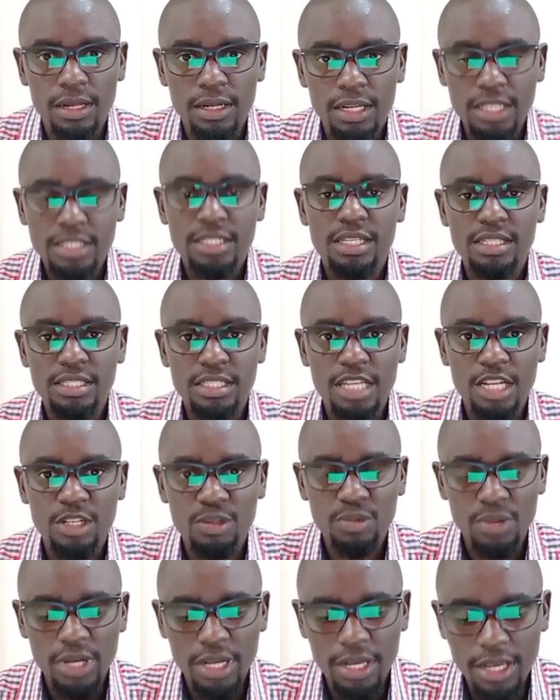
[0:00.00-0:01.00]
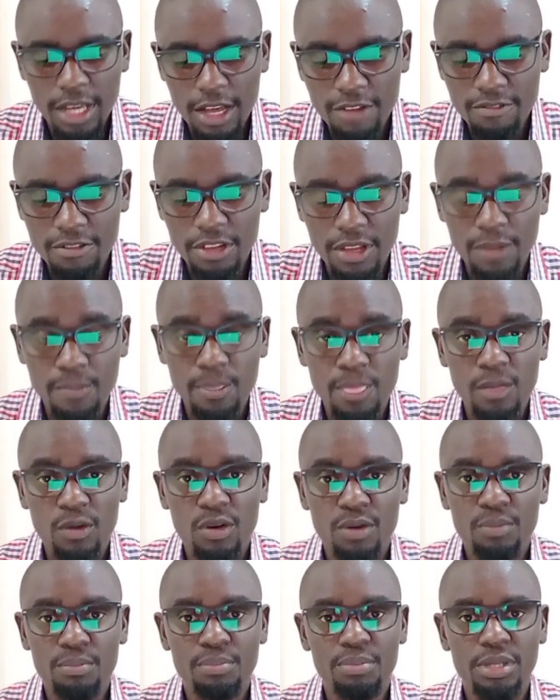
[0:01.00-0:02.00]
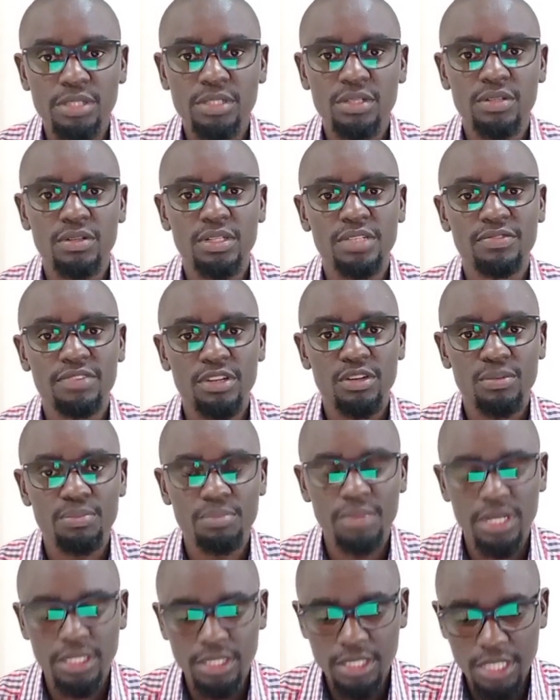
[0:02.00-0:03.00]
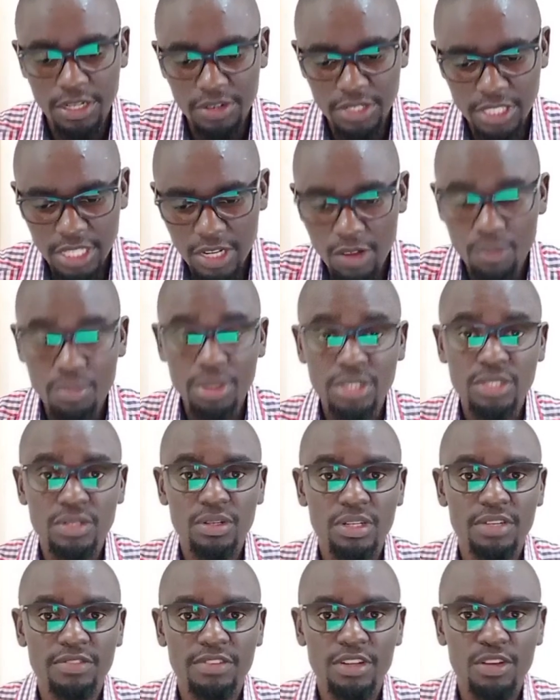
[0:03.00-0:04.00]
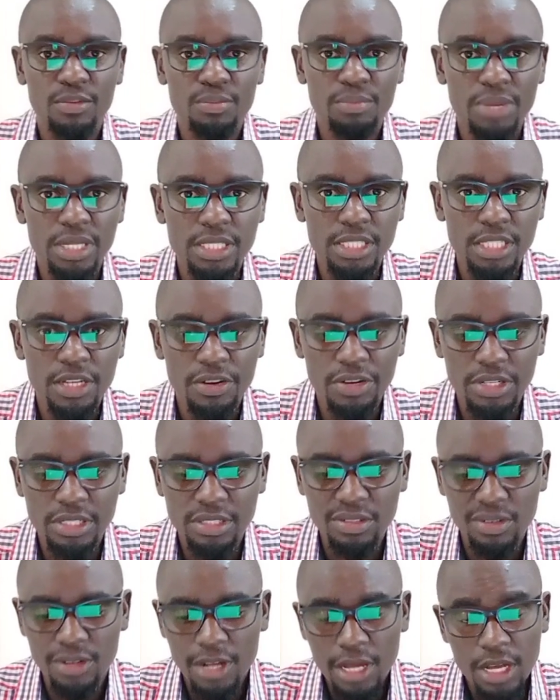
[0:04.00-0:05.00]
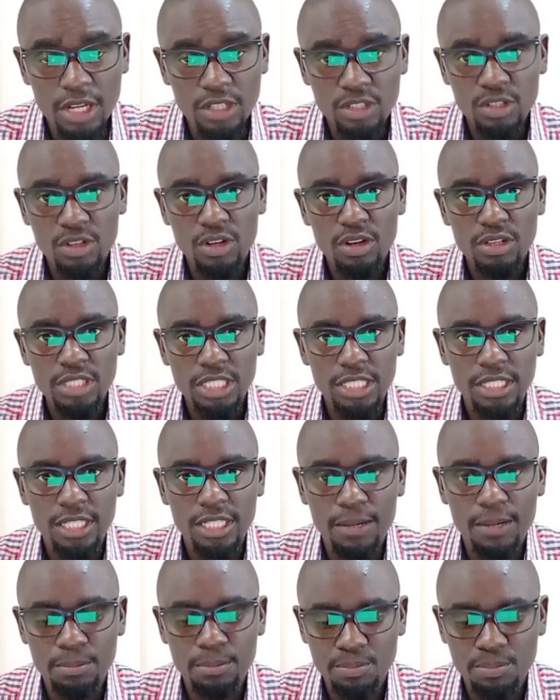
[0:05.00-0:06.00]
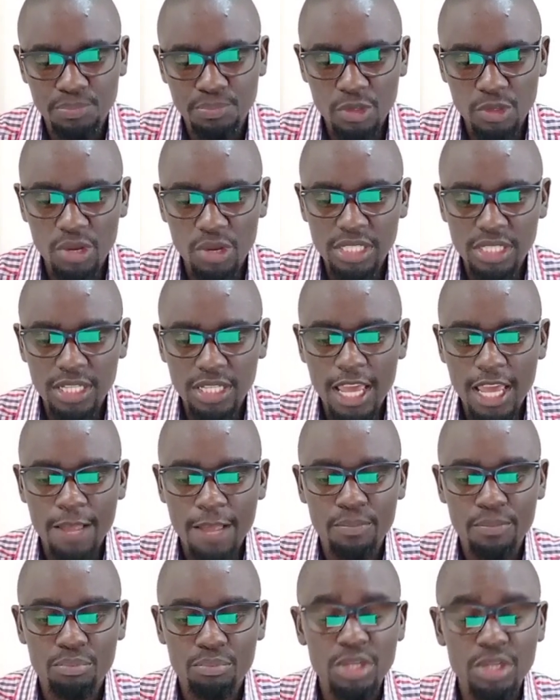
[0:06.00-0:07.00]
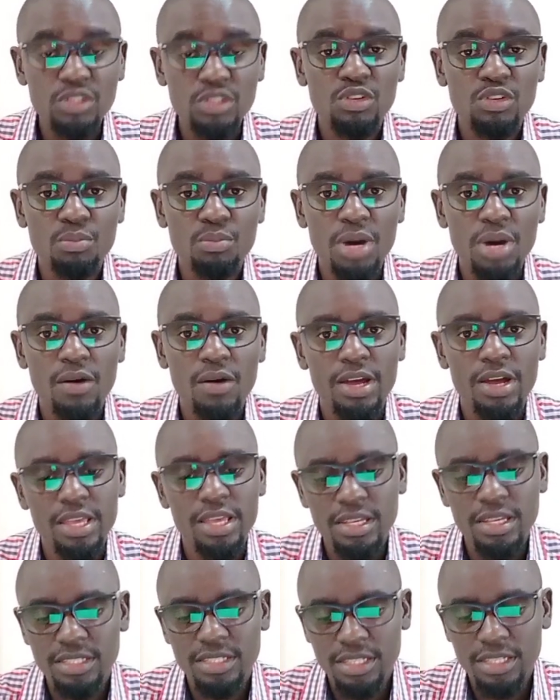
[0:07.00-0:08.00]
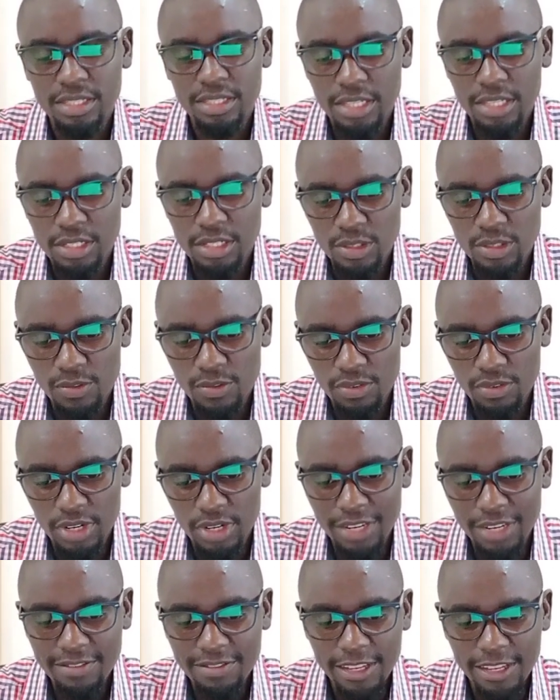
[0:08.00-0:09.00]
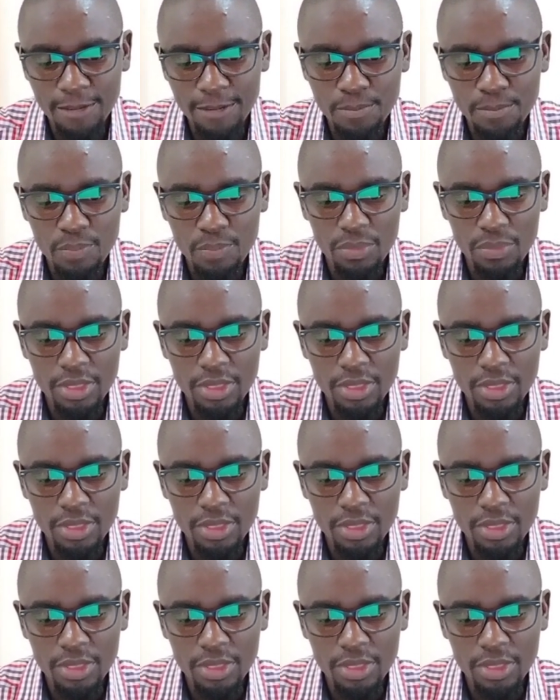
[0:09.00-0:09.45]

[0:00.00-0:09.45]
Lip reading: lessons that we are having on personal development series, in our personal development series. So, to close it up, we are saying personal power is essential for living